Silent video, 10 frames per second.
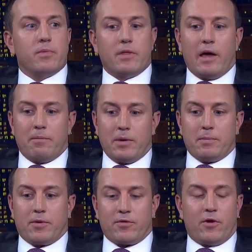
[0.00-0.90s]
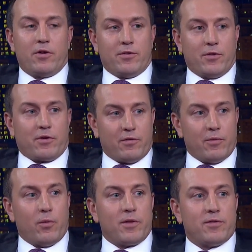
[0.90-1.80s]
that people started to look for
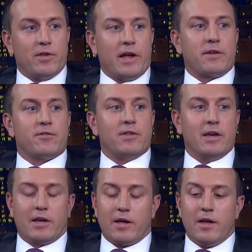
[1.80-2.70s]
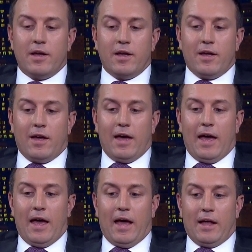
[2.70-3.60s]
what's the next thing.
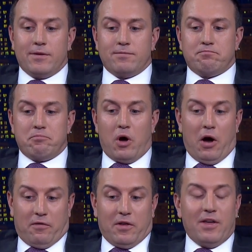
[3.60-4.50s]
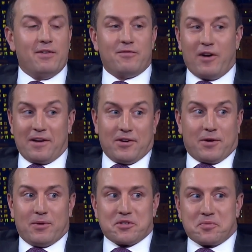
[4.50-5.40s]
And frankly,
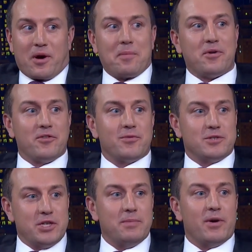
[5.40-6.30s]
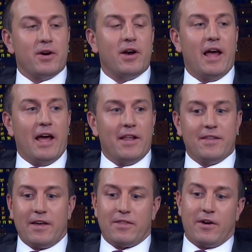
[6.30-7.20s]
commercial properties were cheaper, and
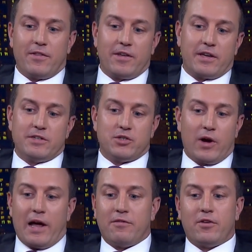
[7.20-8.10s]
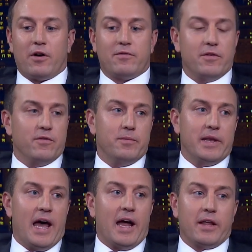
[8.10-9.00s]
they thought they could draft off of
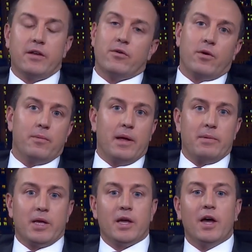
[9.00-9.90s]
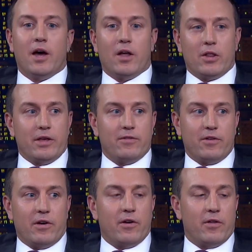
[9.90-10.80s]
Manhattan or maybe a lease
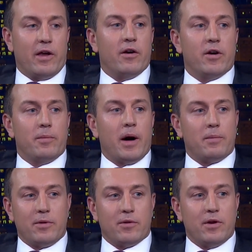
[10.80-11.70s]
here or there in a popular